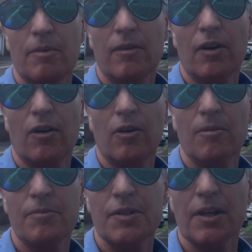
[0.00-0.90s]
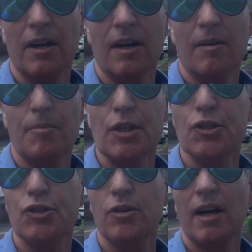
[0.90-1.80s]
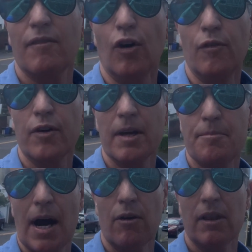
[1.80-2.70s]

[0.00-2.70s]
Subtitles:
of the homes. But you do have overhead power